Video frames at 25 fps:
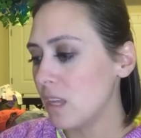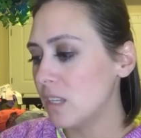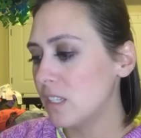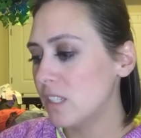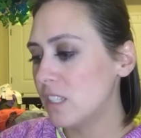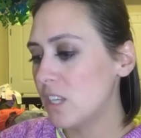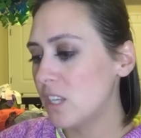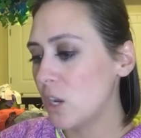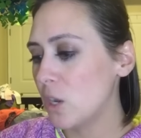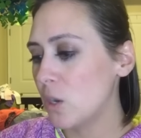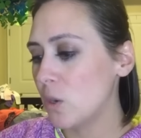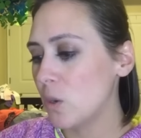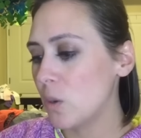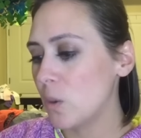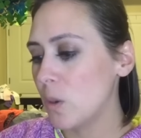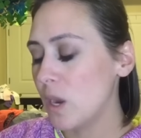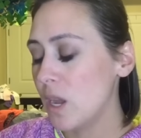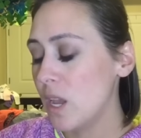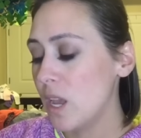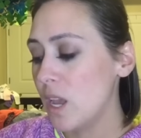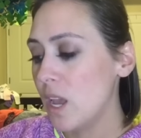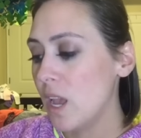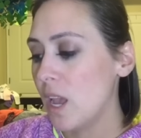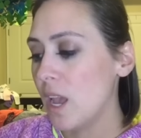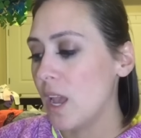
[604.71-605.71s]
So
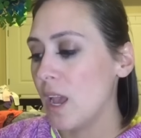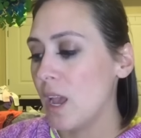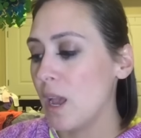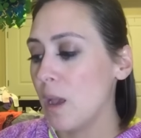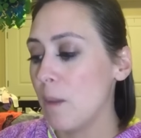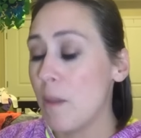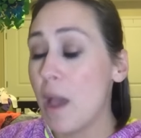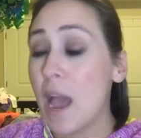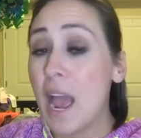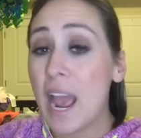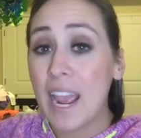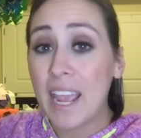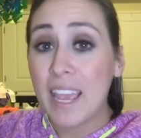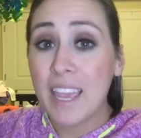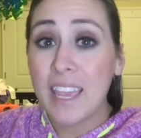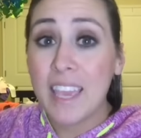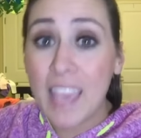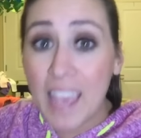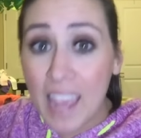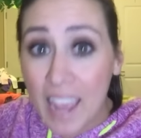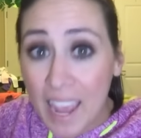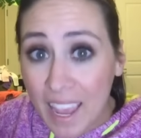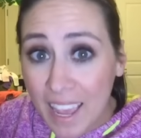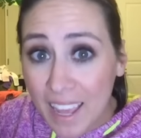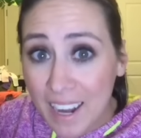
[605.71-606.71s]
um, I
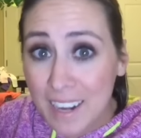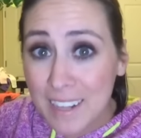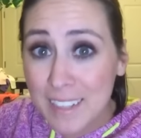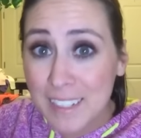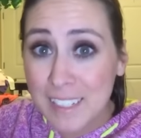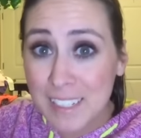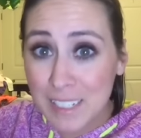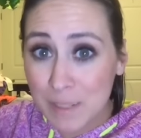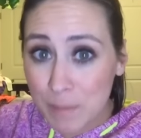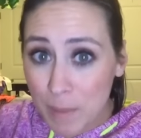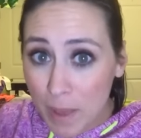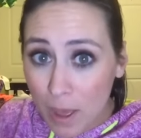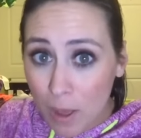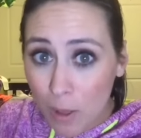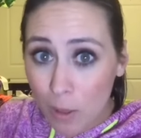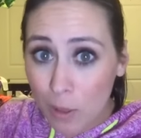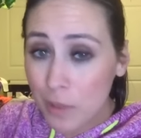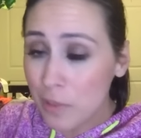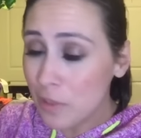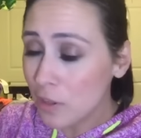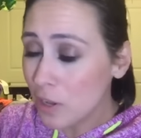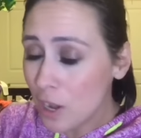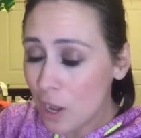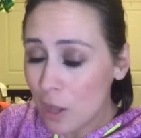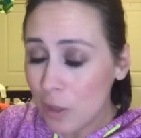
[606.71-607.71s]
can
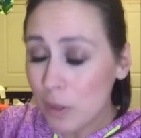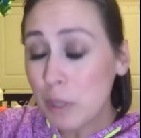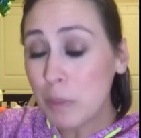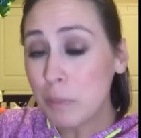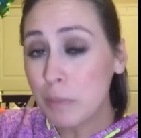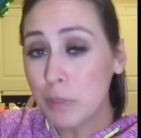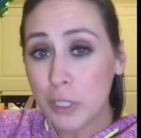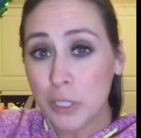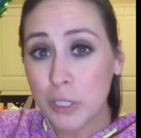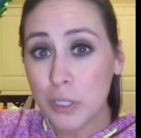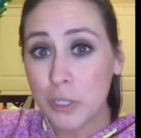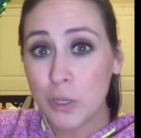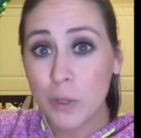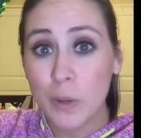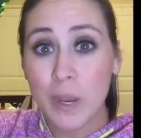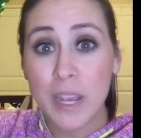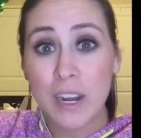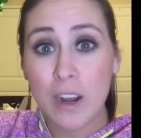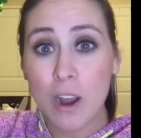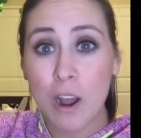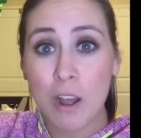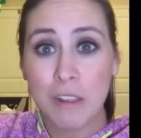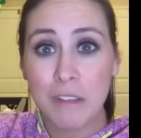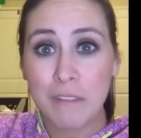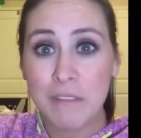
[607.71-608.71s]
smell the color blue
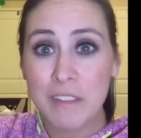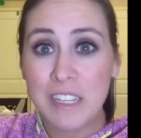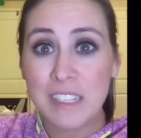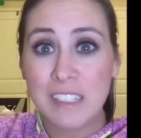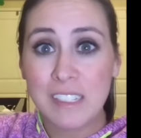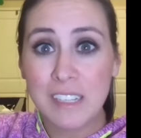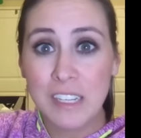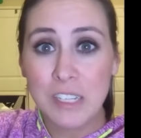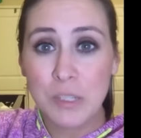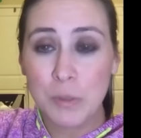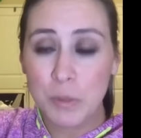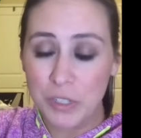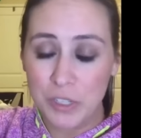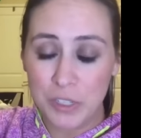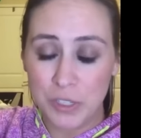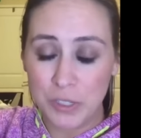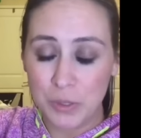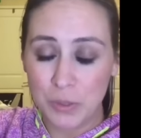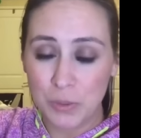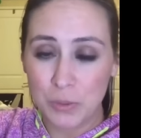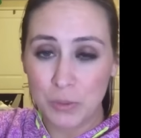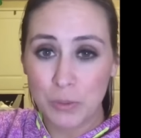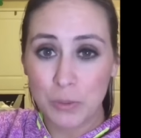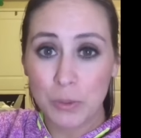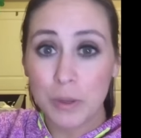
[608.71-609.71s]
in all of these scents, which
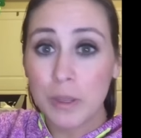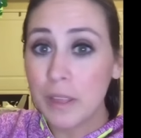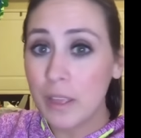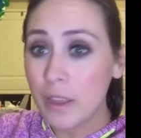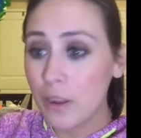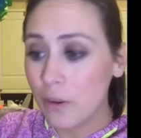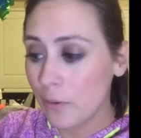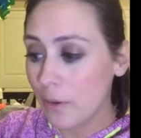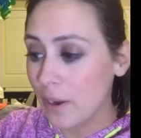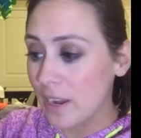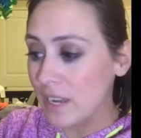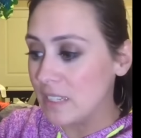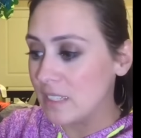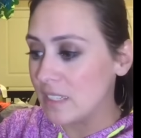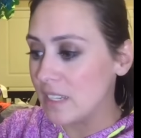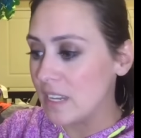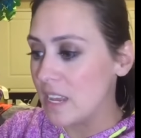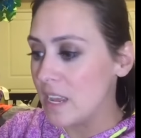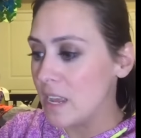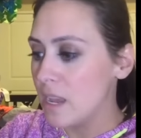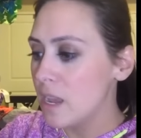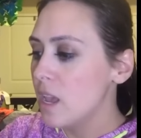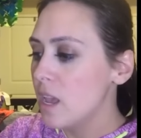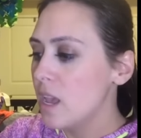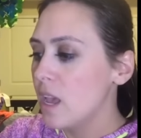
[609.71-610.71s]
is really
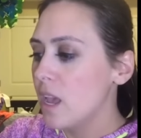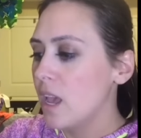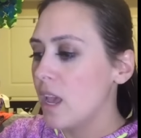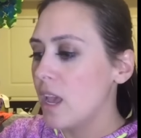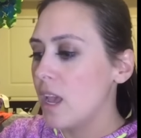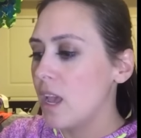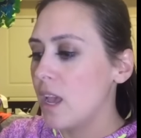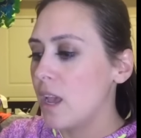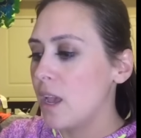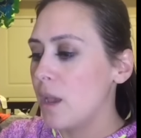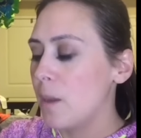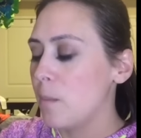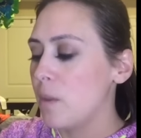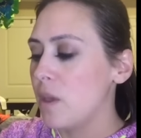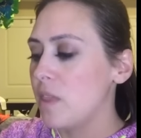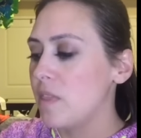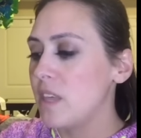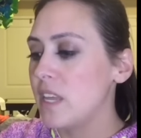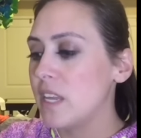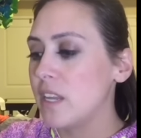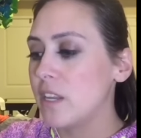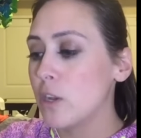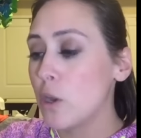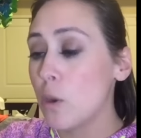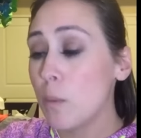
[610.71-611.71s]
crazy. Um,
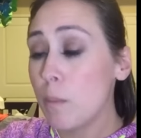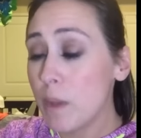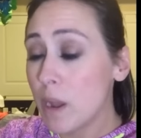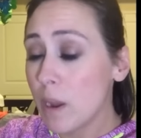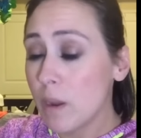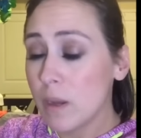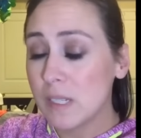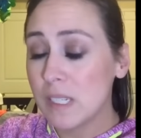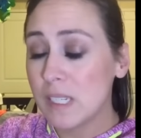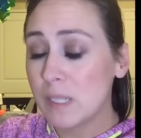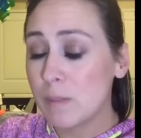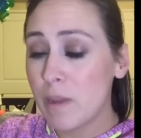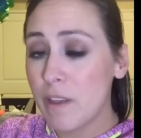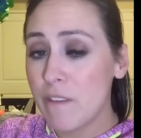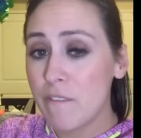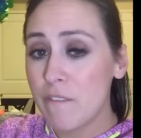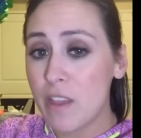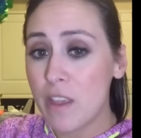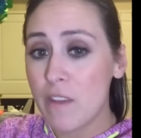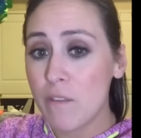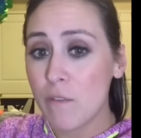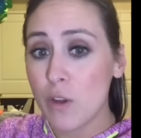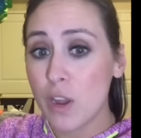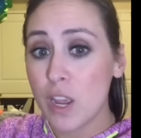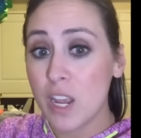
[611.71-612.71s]
indigo berries is my
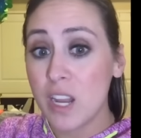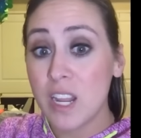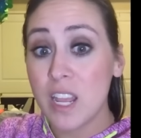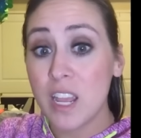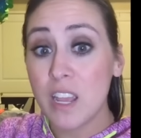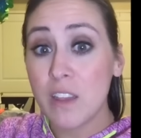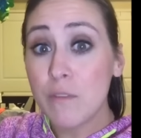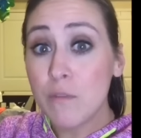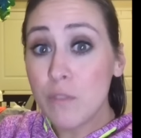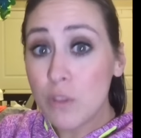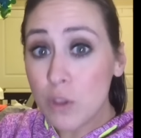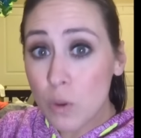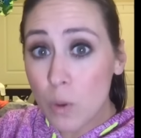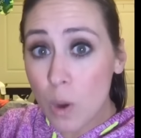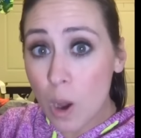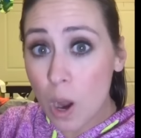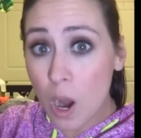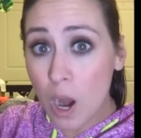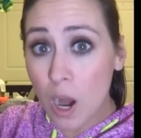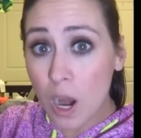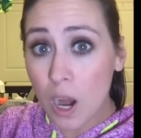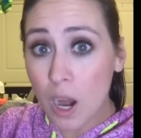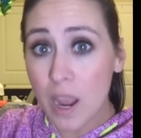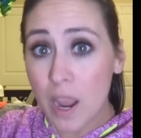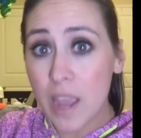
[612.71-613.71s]
favorite. If you
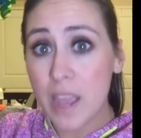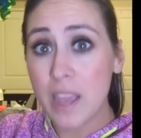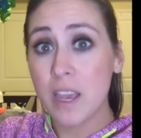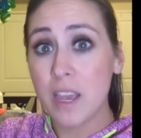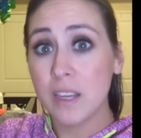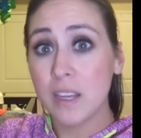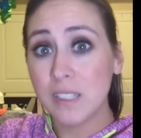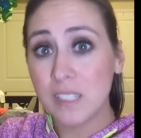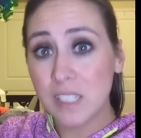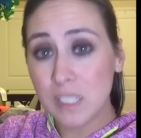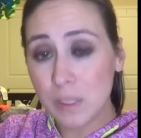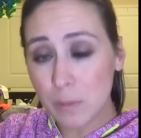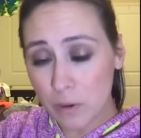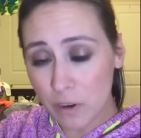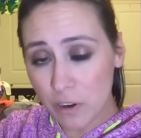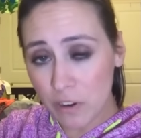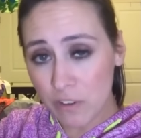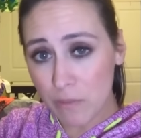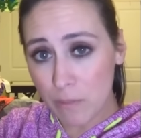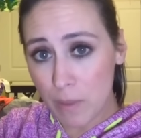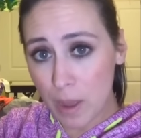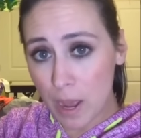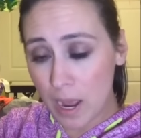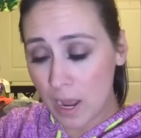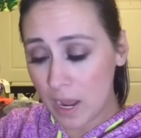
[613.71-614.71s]
are a customer
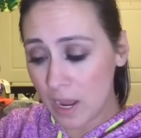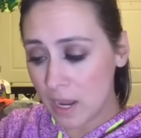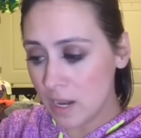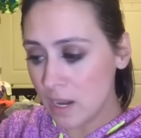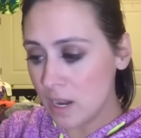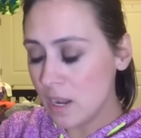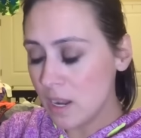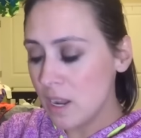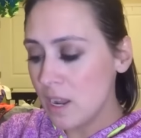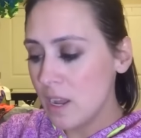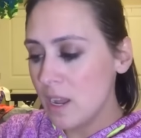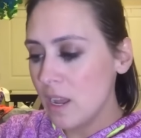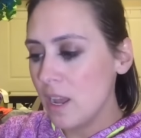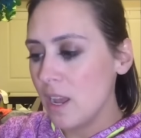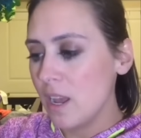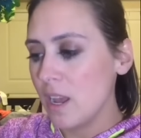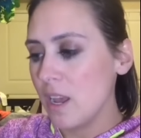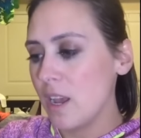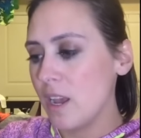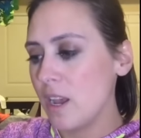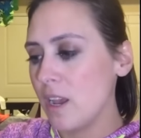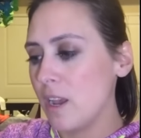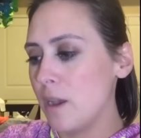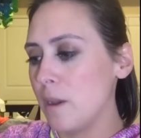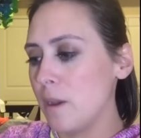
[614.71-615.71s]
of mine,
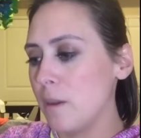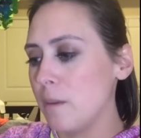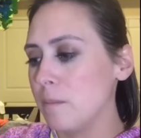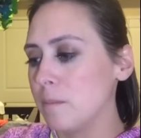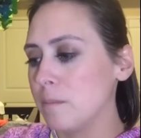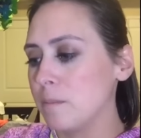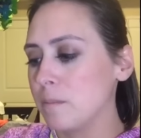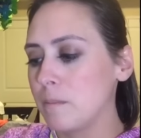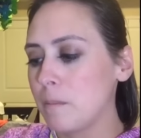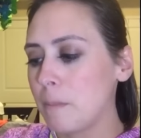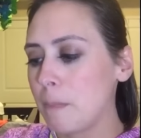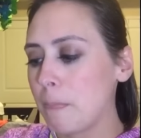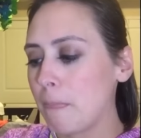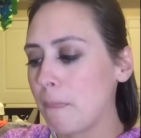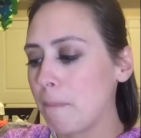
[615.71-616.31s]
um,